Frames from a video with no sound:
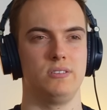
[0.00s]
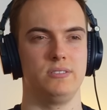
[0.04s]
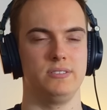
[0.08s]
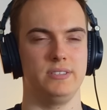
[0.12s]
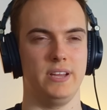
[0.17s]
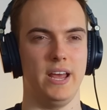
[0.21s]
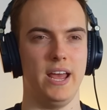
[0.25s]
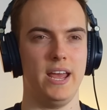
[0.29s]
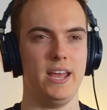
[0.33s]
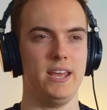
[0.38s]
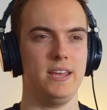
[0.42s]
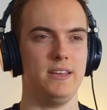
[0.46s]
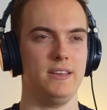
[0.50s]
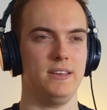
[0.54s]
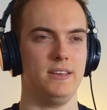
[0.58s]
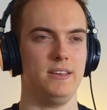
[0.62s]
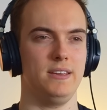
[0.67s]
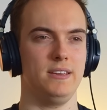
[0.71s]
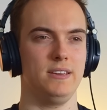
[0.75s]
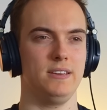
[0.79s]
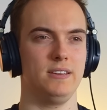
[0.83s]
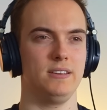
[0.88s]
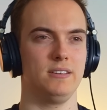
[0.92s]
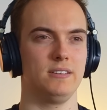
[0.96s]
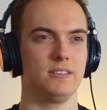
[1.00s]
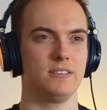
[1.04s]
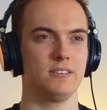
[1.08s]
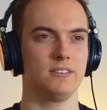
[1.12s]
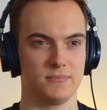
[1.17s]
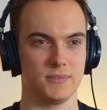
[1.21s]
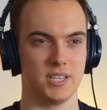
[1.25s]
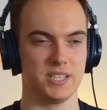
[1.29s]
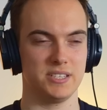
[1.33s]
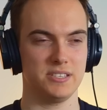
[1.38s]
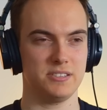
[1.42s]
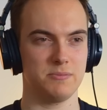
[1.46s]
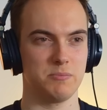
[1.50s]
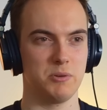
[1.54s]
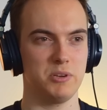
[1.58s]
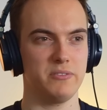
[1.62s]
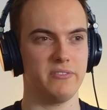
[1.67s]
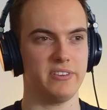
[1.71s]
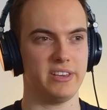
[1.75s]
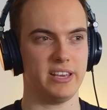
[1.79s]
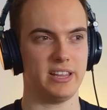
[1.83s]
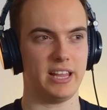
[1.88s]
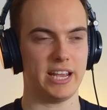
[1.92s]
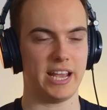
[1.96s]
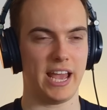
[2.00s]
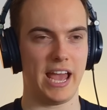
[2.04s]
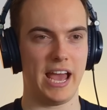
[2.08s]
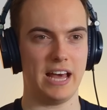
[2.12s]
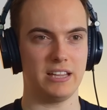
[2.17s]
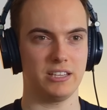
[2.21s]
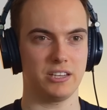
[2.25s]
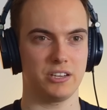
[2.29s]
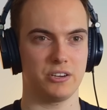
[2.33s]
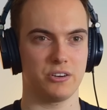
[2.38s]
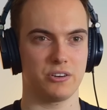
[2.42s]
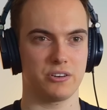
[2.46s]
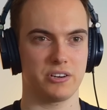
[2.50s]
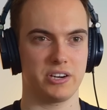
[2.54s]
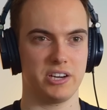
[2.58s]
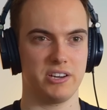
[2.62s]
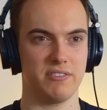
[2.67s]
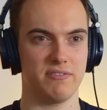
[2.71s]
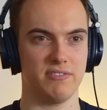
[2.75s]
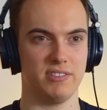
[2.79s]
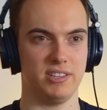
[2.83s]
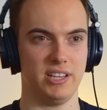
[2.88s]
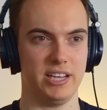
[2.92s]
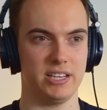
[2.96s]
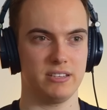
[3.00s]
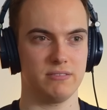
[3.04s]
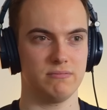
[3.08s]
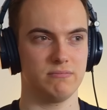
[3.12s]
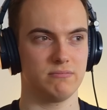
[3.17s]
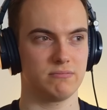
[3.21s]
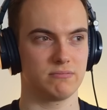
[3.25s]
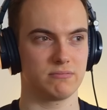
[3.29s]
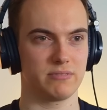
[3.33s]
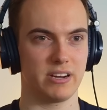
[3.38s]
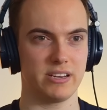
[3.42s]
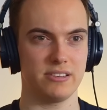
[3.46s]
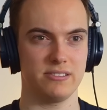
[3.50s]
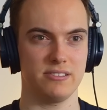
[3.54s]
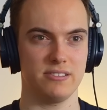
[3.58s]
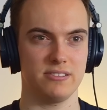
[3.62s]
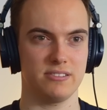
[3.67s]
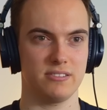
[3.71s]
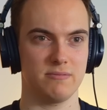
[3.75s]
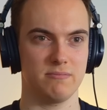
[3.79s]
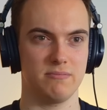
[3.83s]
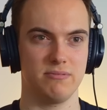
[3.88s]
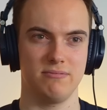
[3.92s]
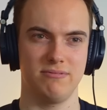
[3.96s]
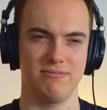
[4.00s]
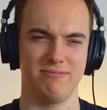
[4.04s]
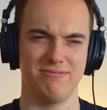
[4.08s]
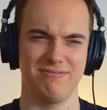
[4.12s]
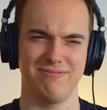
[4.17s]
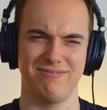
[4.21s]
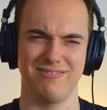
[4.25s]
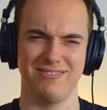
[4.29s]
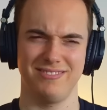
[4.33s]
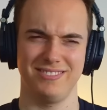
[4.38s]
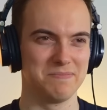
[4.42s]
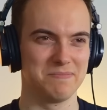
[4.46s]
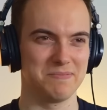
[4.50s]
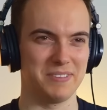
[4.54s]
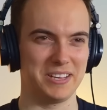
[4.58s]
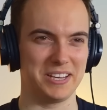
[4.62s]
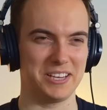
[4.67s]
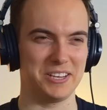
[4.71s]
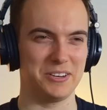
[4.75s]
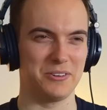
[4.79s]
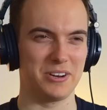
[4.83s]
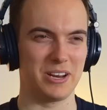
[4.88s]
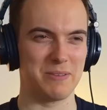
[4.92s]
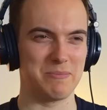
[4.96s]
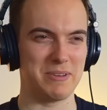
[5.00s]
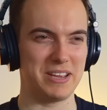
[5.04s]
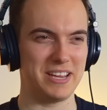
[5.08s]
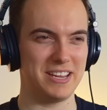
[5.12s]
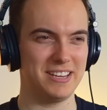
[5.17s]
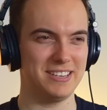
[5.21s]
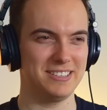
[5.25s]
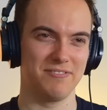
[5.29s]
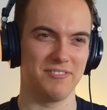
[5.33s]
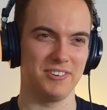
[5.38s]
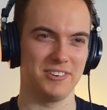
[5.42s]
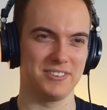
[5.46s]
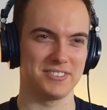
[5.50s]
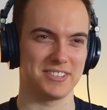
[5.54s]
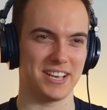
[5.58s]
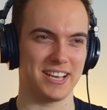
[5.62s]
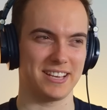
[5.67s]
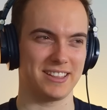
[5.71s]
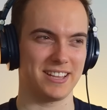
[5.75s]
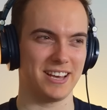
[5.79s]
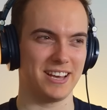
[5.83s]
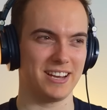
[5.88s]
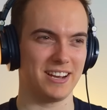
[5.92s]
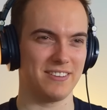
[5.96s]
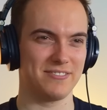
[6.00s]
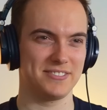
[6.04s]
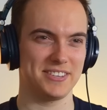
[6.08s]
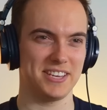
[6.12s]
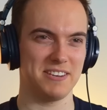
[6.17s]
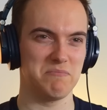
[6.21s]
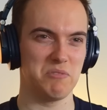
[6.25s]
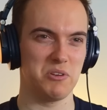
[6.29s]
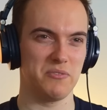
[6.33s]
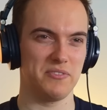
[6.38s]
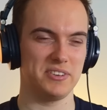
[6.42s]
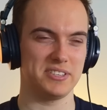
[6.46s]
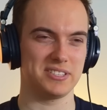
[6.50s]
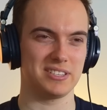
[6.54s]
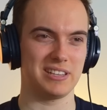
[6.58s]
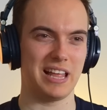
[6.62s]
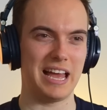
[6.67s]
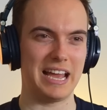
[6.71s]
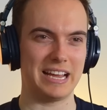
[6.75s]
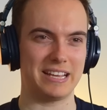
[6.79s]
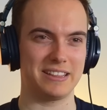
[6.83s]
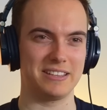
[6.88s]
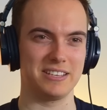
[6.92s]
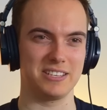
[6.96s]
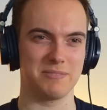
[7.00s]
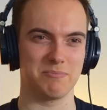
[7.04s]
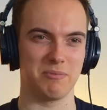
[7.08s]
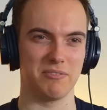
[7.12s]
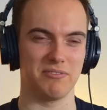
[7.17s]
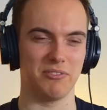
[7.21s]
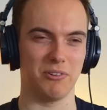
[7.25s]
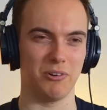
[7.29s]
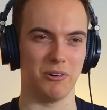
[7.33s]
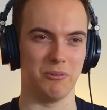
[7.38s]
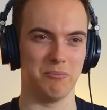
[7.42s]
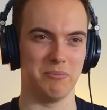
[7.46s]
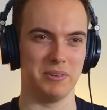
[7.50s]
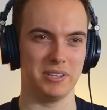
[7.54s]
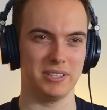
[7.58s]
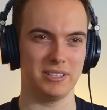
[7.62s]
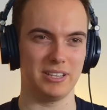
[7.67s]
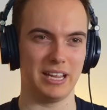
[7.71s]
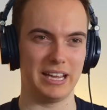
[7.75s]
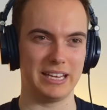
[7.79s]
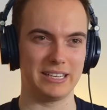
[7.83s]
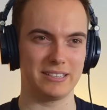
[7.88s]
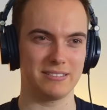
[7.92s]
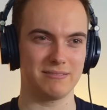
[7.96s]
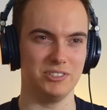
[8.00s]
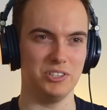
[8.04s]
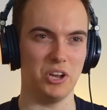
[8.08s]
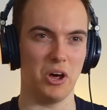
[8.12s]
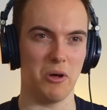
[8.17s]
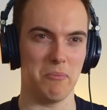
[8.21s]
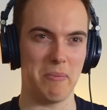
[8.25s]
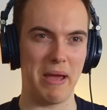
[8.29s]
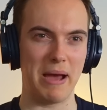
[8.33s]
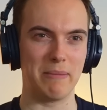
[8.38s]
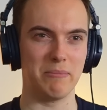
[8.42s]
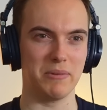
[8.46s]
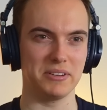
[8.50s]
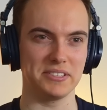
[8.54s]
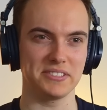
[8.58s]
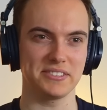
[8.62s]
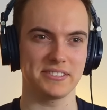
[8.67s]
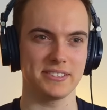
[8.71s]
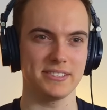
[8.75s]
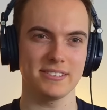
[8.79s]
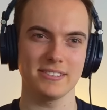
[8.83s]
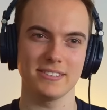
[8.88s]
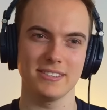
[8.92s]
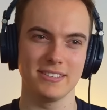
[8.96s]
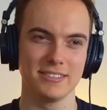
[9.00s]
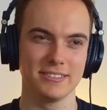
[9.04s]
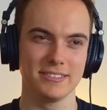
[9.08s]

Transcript: Dang. Is this movie like allegory for like racism? Like, you know what I mean? Feels like that. I've seen movies like this before, but like not about monsters.